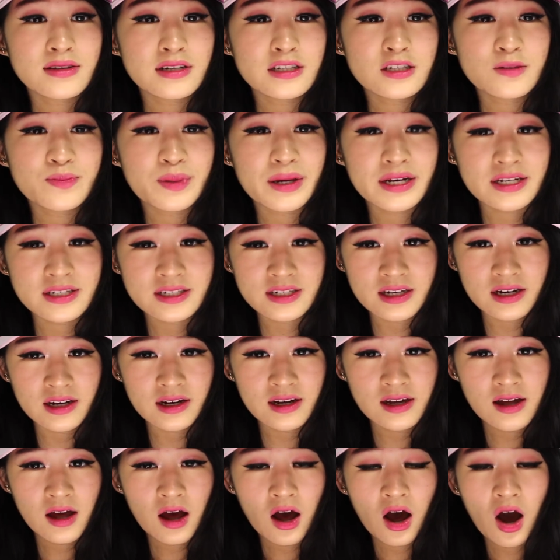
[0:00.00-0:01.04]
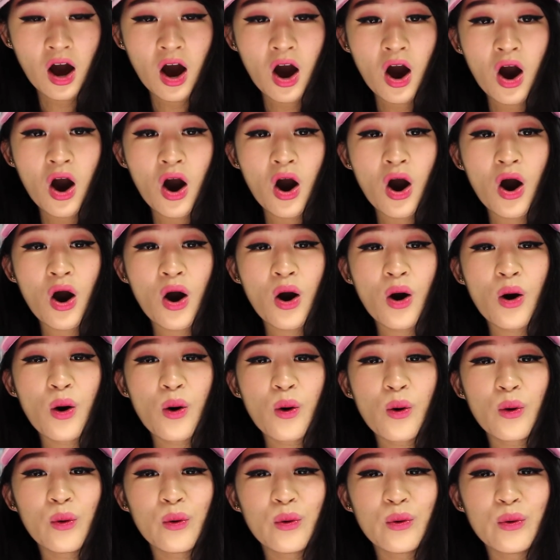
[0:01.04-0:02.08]
This picture.
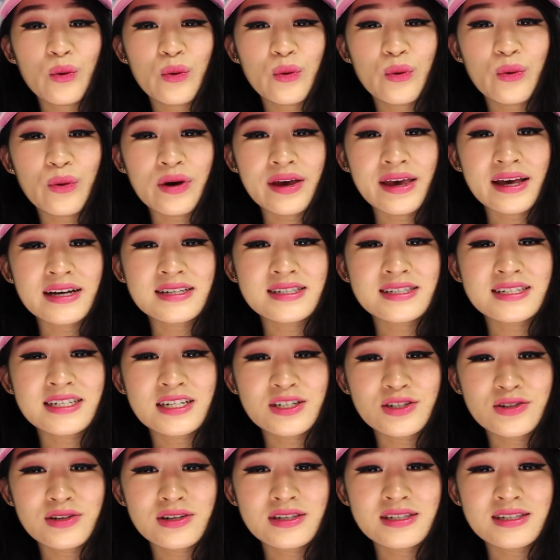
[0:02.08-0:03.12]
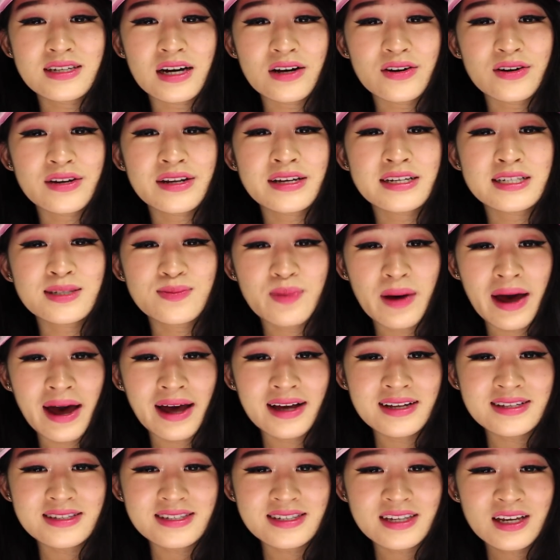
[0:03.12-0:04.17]
Oh, he has tissue stuck on his
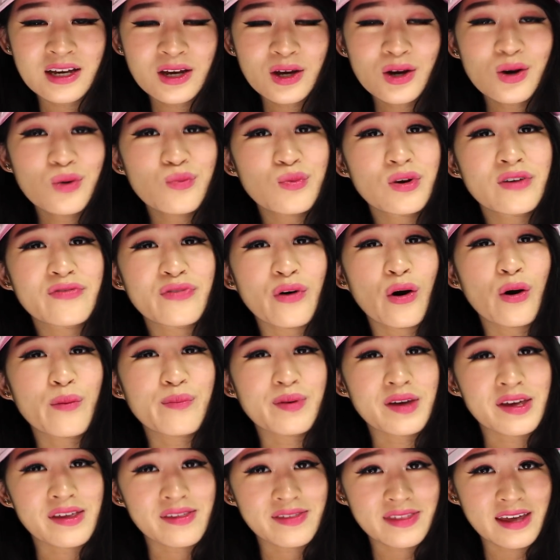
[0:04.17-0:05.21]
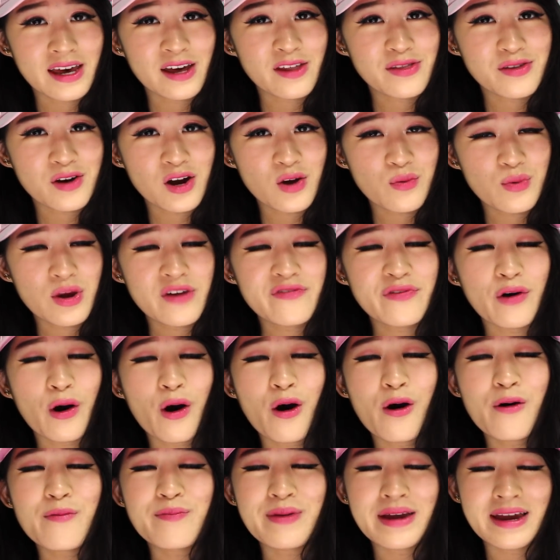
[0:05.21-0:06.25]
pants. We've all been there though. We've
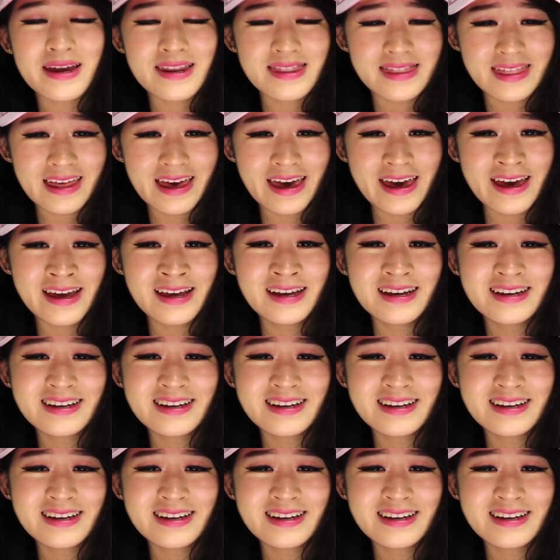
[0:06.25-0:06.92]
all been there.